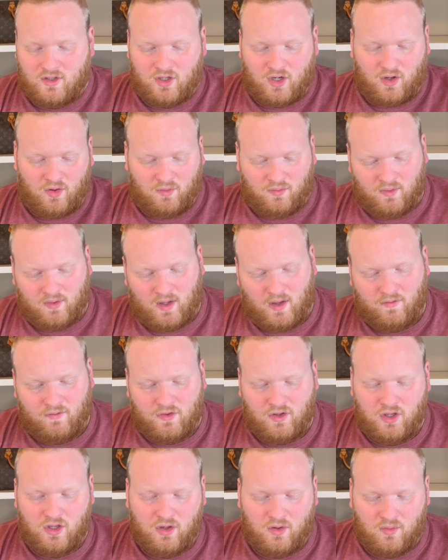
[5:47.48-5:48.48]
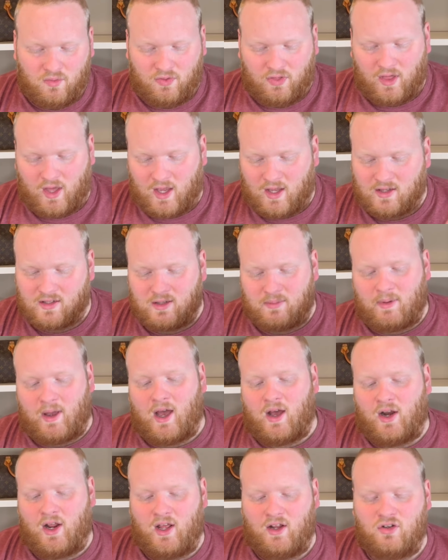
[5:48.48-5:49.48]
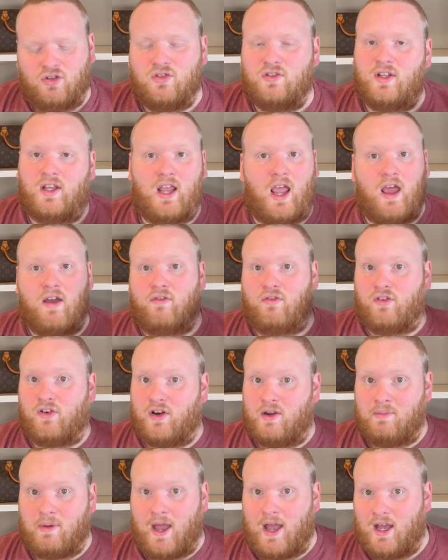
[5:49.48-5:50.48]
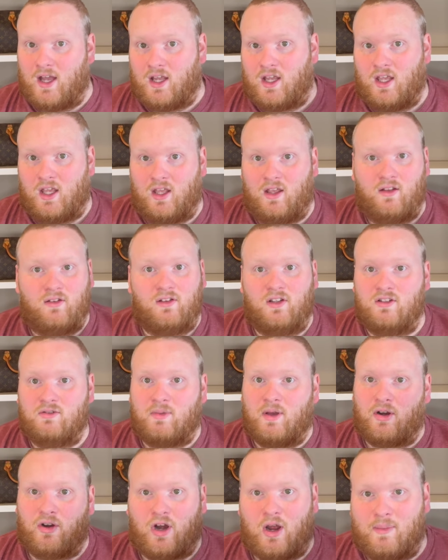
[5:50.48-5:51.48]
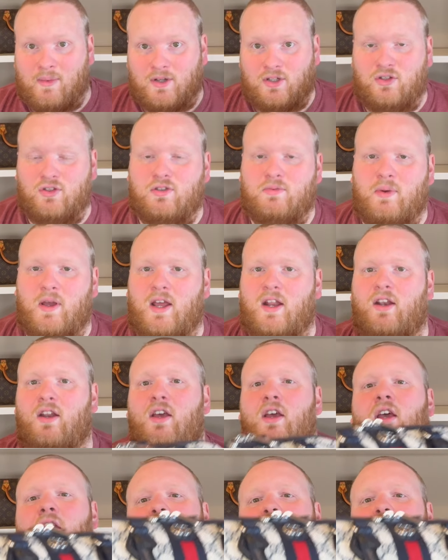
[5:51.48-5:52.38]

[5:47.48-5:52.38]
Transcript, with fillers: you know, a few things about it, just like every bag. It doesn't matter how much you spend.